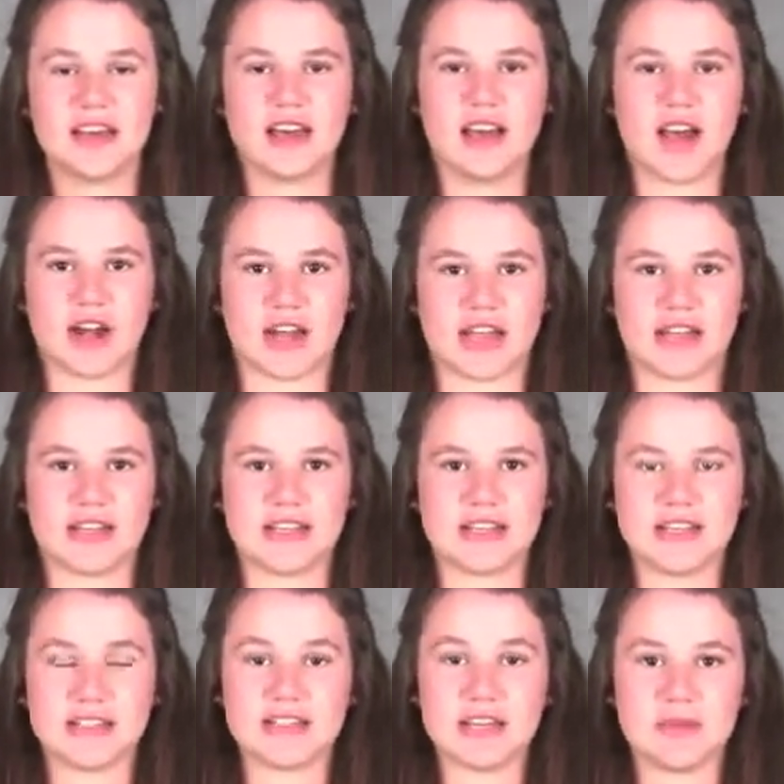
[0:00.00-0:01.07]
Alright,
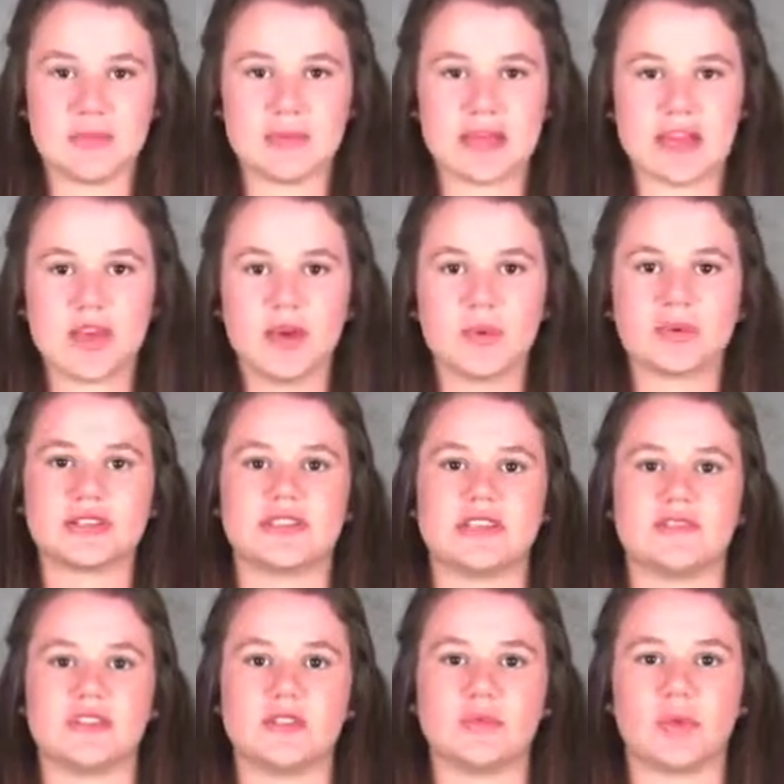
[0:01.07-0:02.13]
Team B
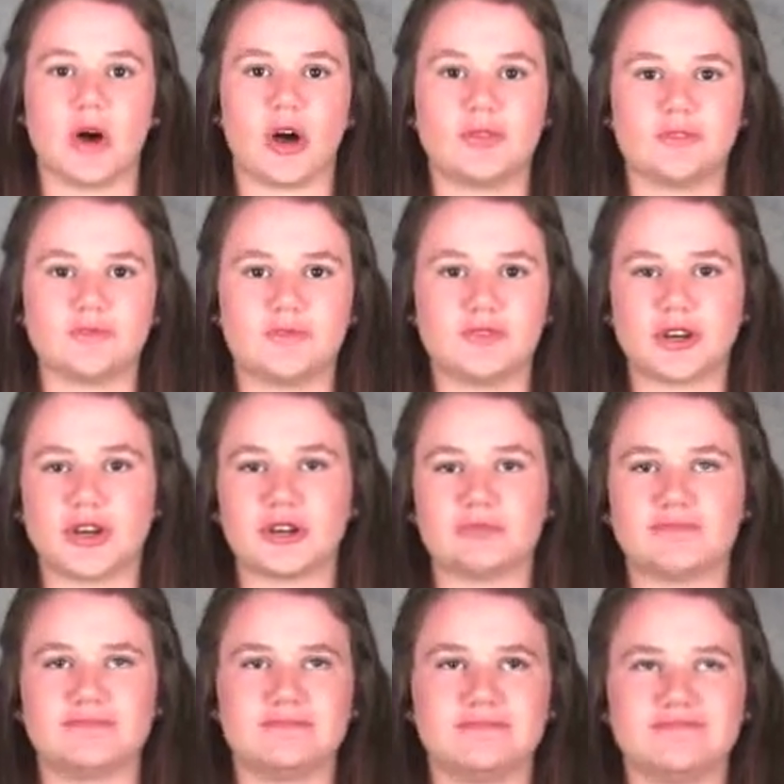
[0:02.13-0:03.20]
receiving the ball.
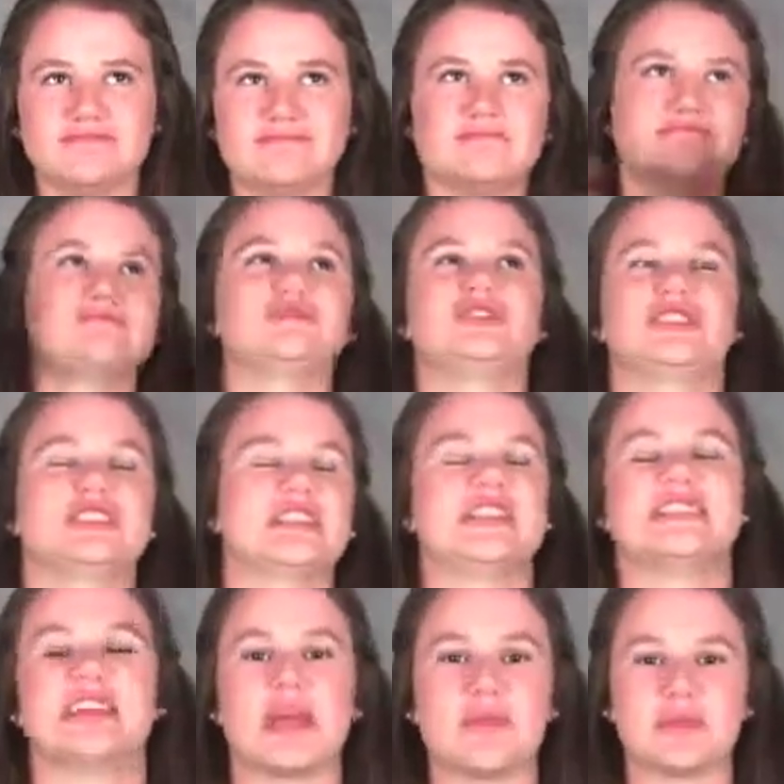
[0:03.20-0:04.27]
For just
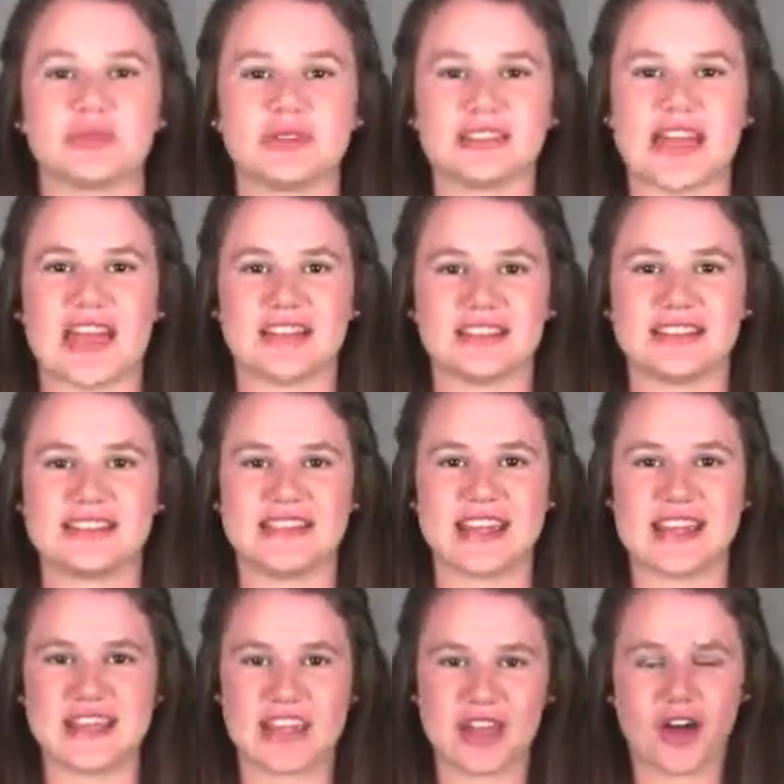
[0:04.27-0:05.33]
example's sake, let's say
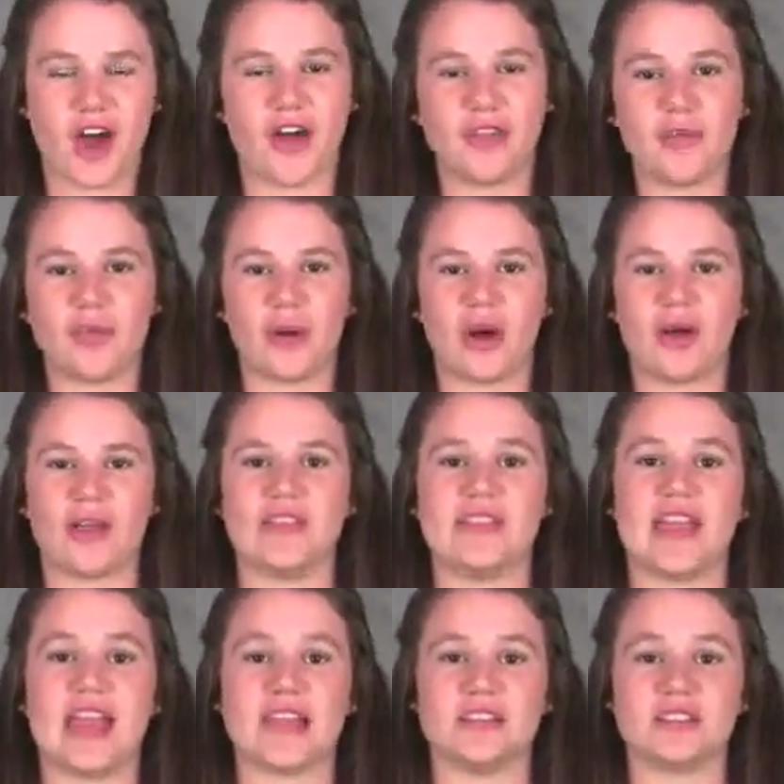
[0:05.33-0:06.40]
that they caught the ball in
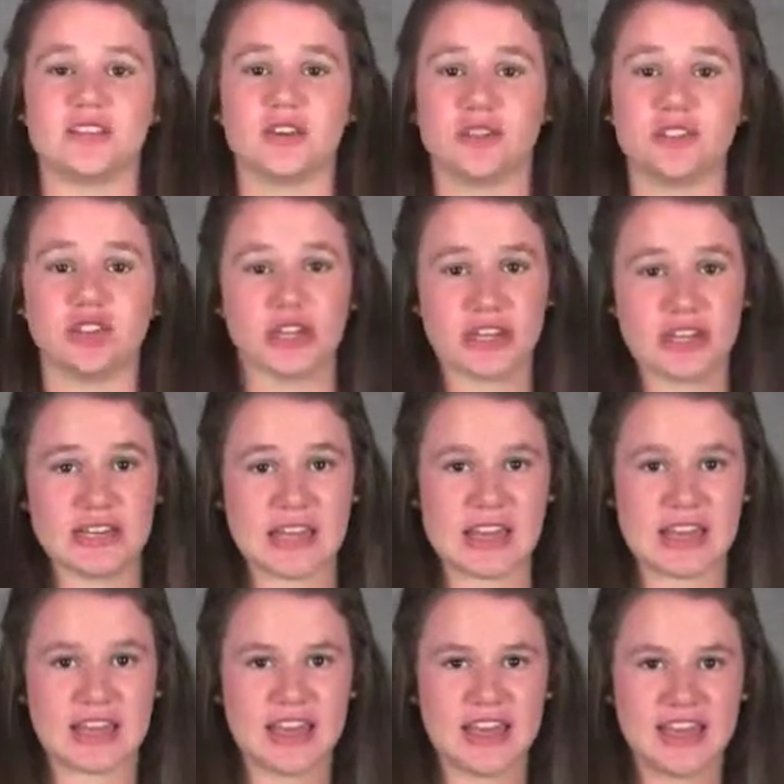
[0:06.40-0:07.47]
the end zone and took a
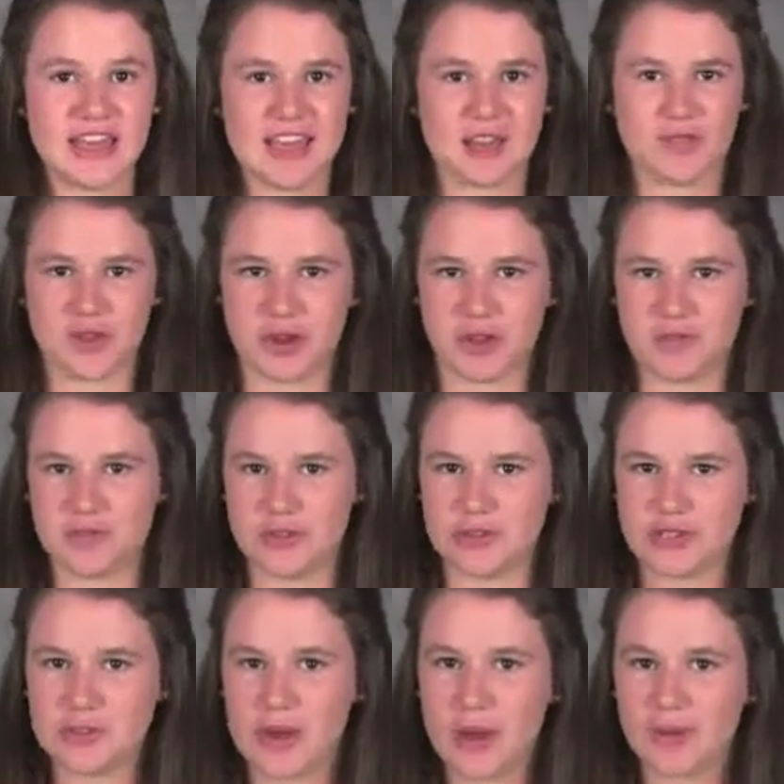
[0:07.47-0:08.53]
knee. If you're
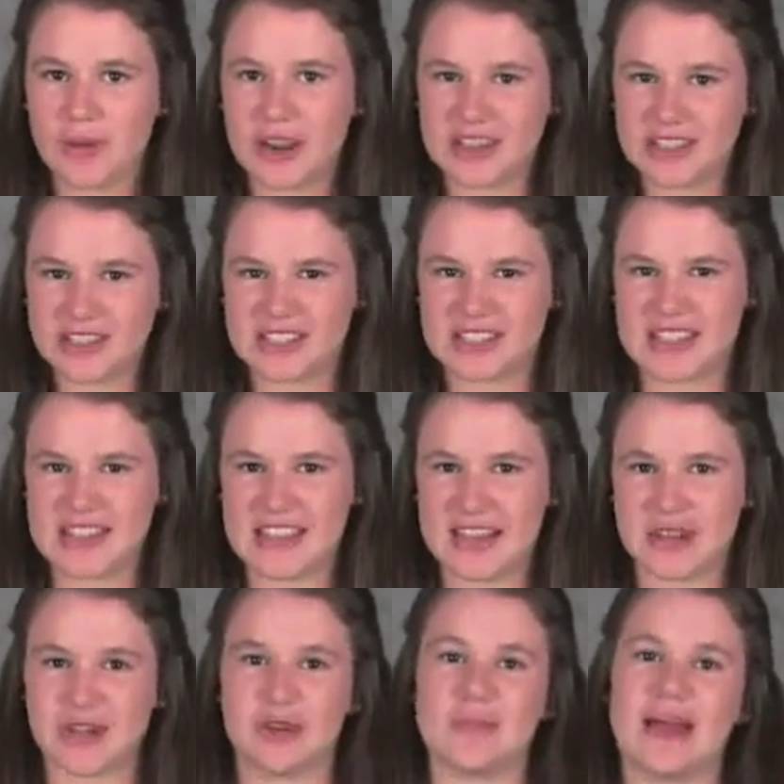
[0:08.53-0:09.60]
confused about what I just said
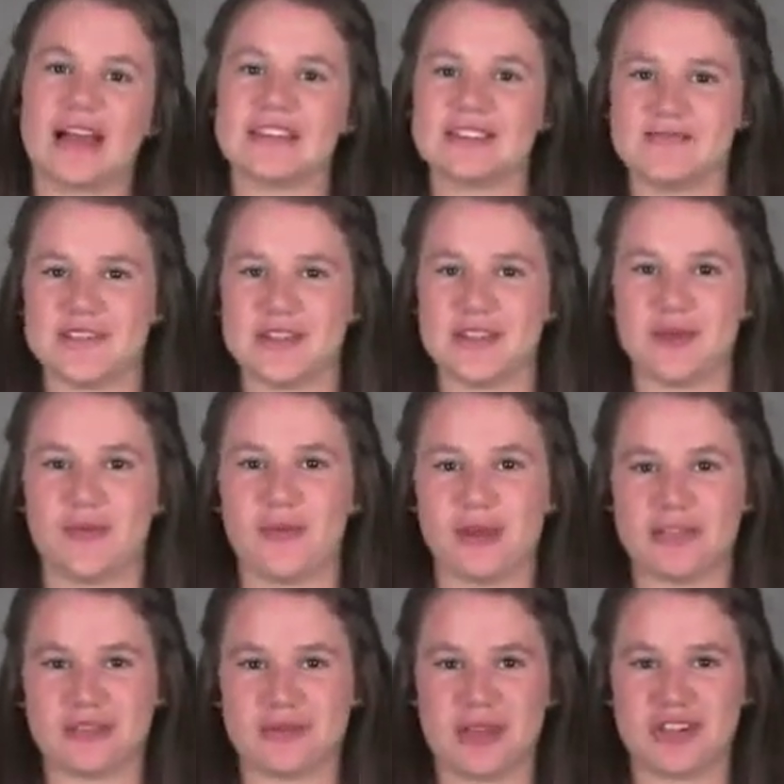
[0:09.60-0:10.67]
there, go back to video
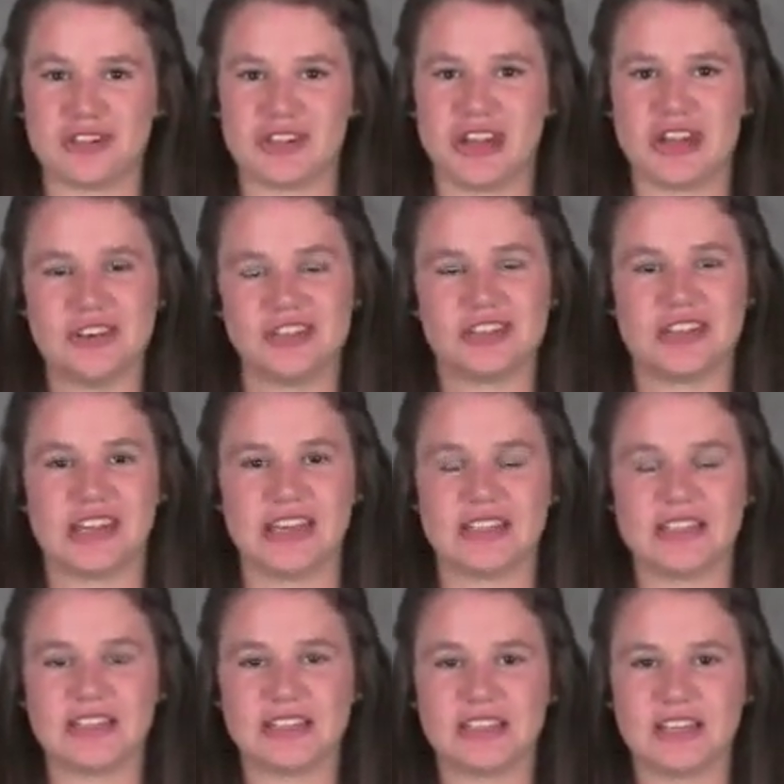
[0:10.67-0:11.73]
1 to make sure you understand.
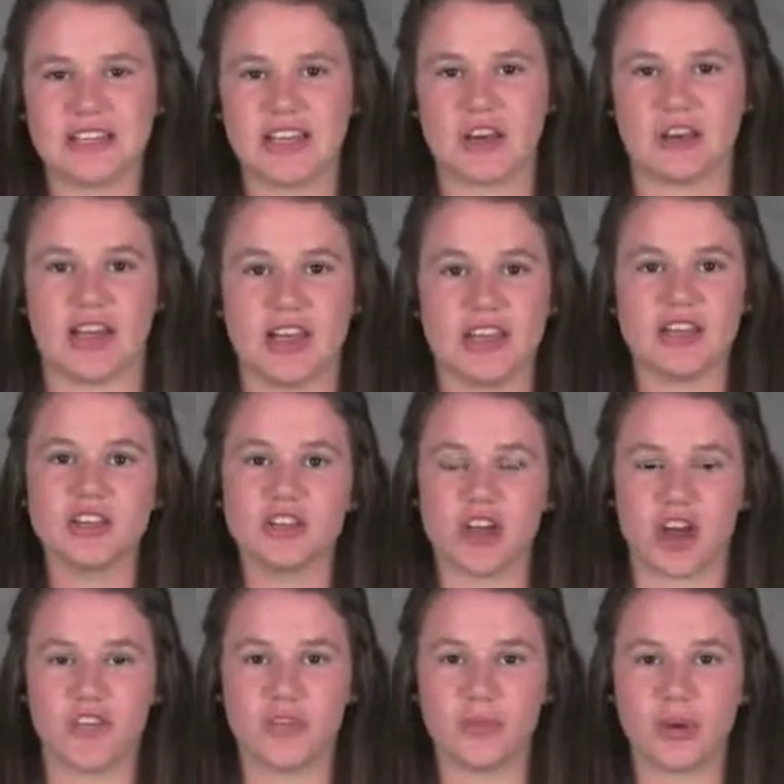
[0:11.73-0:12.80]
Okay,
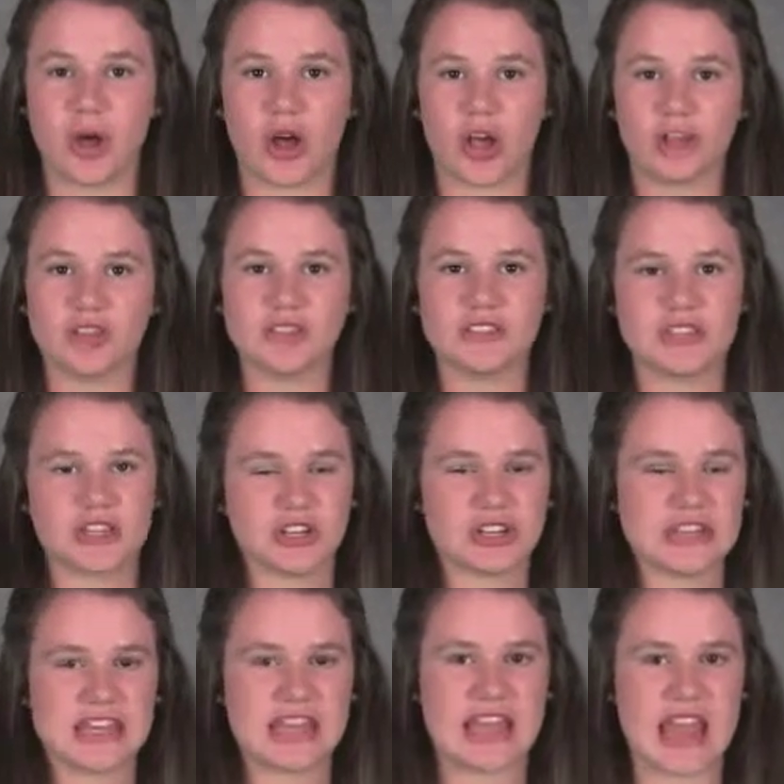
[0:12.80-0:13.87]
caught the ball, took a
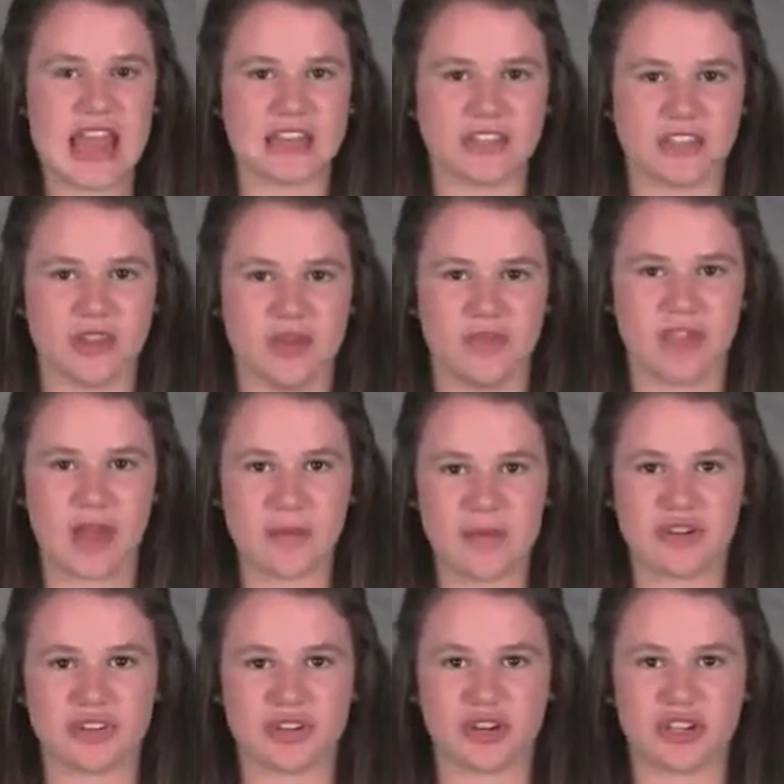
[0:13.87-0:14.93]
knee, end zone. That
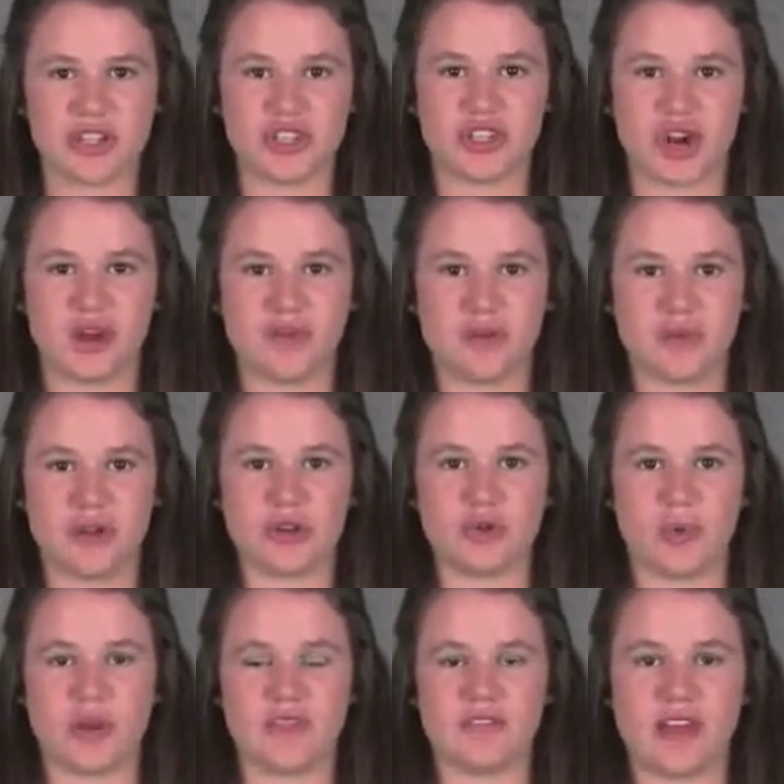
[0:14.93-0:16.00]
means they're going to start from their
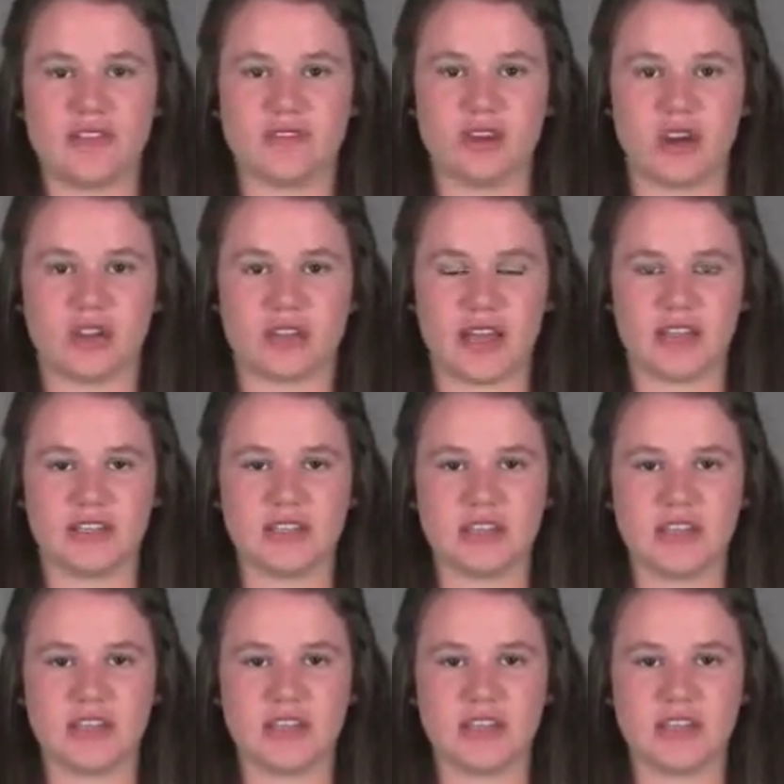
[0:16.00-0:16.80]
25-yard line.